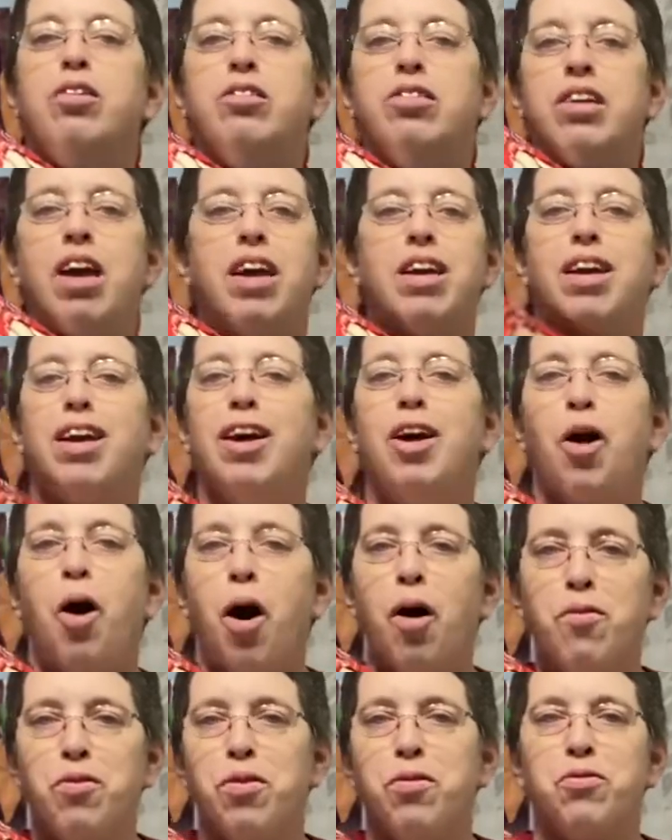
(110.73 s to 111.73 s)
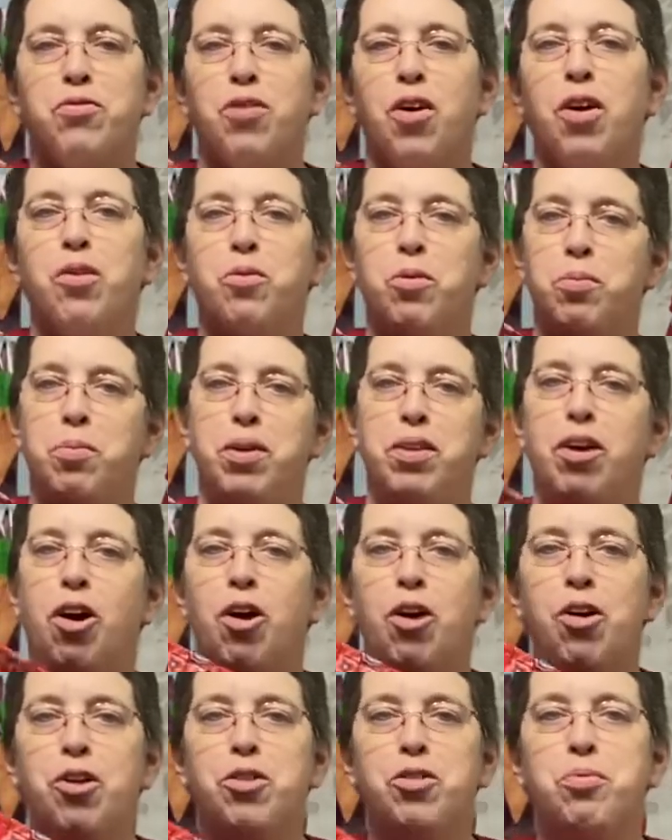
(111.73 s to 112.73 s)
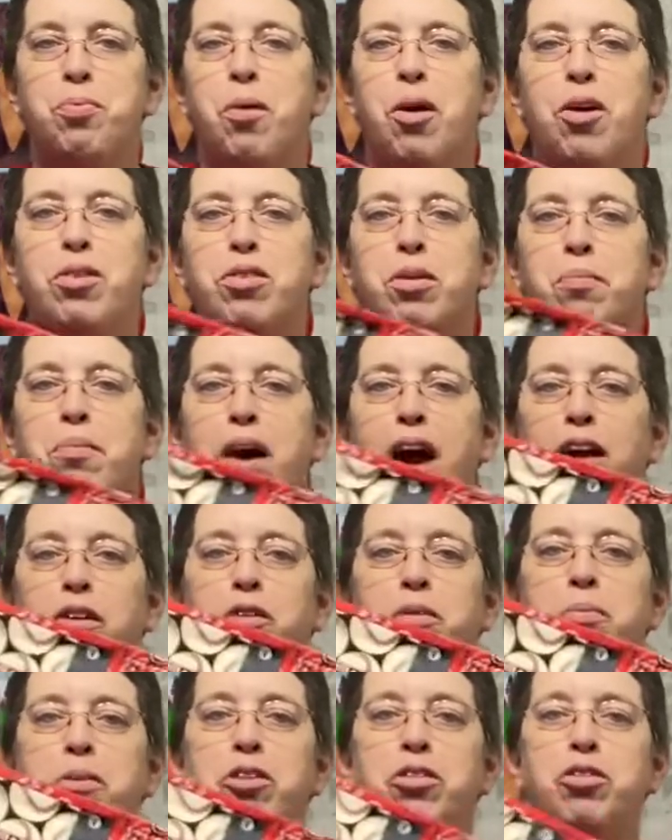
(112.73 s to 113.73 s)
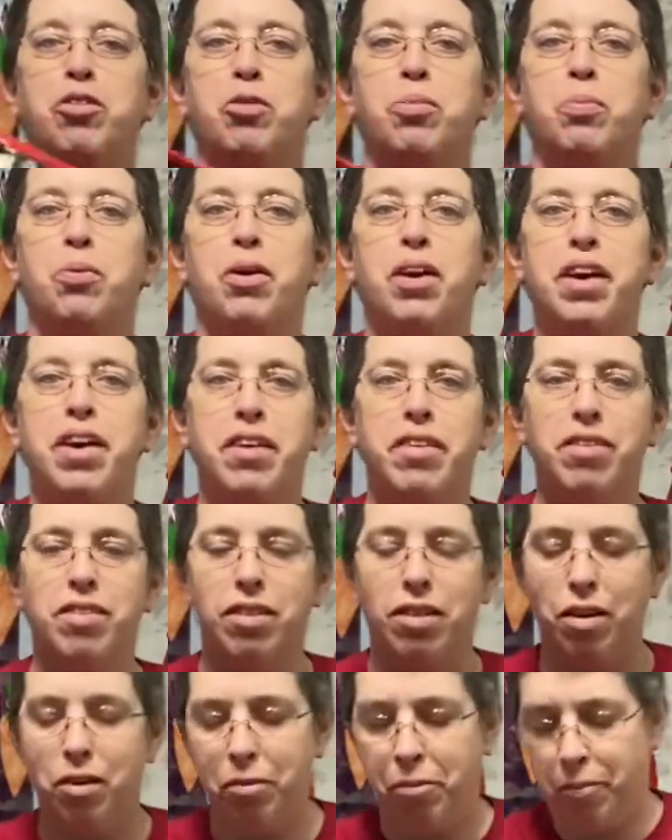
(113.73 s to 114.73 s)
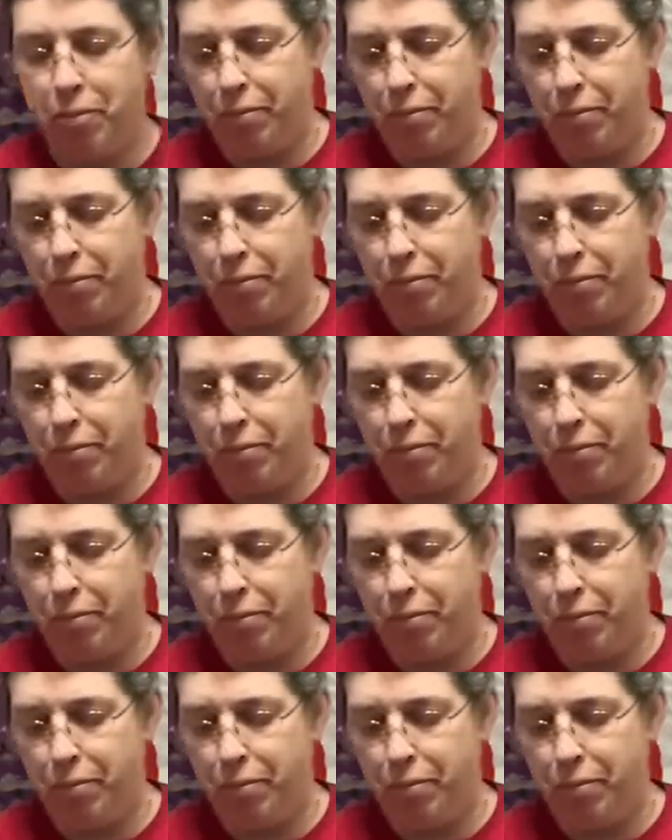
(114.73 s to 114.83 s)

taking it off the front would be the hardest part. The back would be super easy.